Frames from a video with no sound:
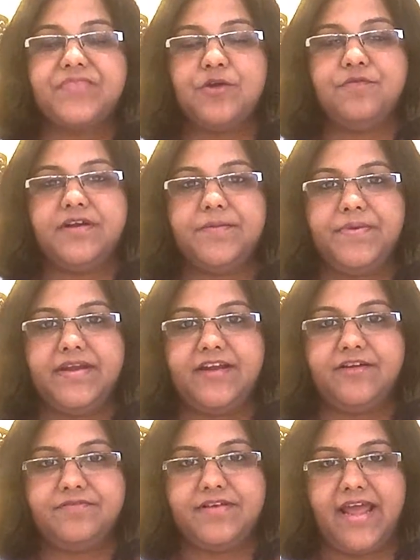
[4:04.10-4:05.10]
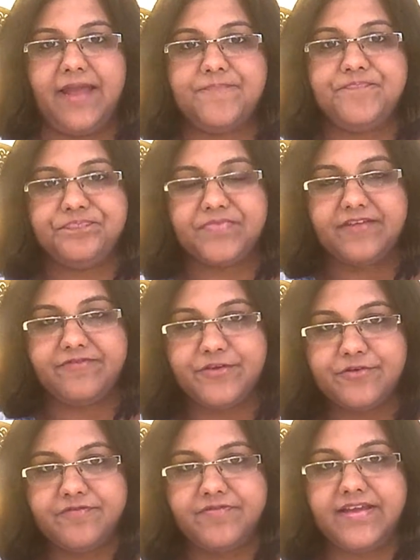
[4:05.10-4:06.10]
over a period of time, if
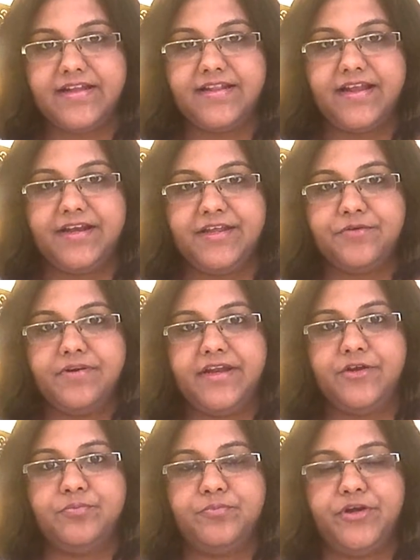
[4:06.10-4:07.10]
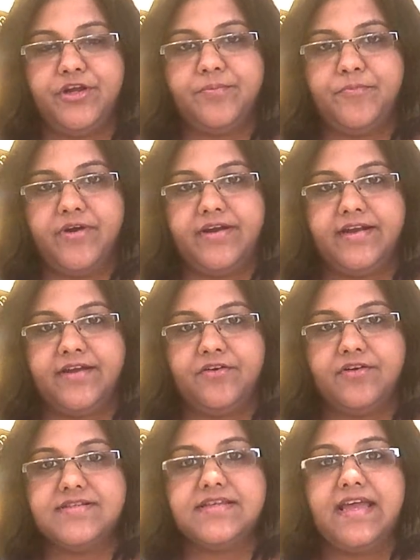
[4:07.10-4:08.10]
you feel that you need to put your point
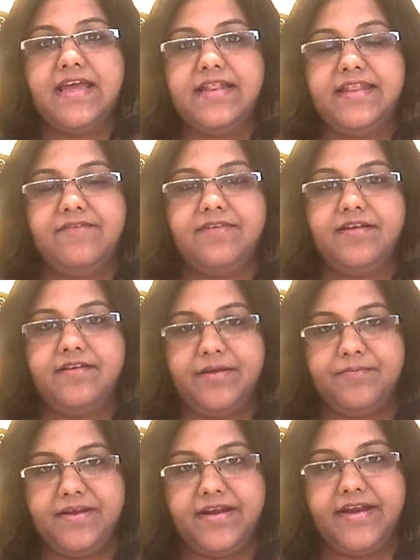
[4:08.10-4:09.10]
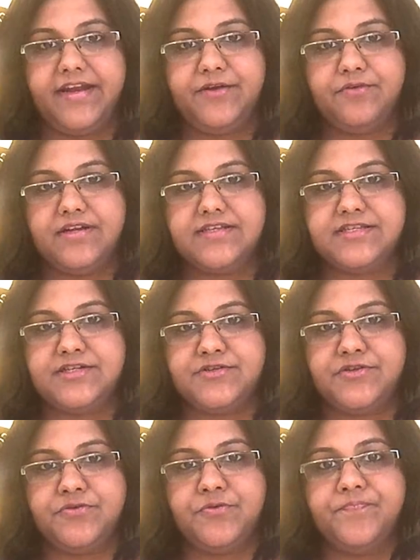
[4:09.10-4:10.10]
across, they will be ready to listen
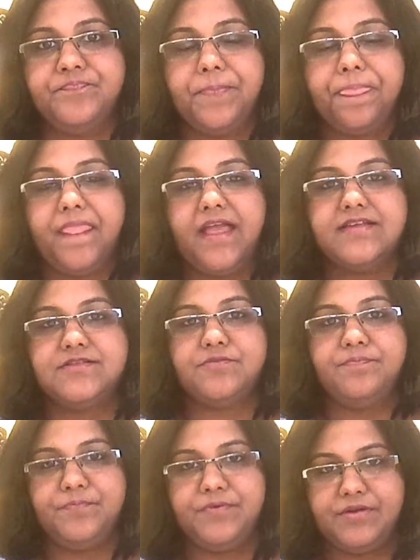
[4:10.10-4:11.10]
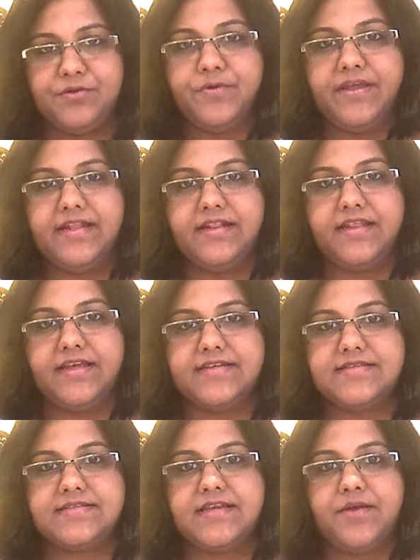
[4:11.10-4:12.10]
to you. So doing
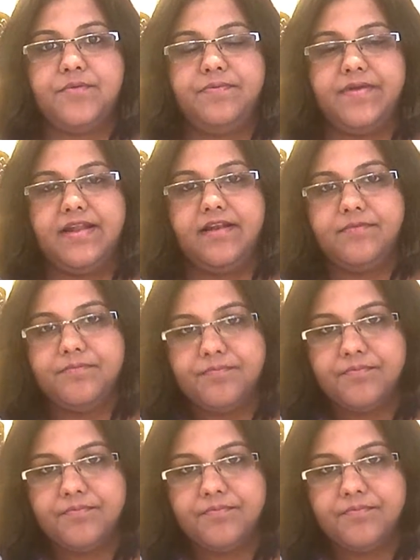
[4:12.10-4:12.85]
this will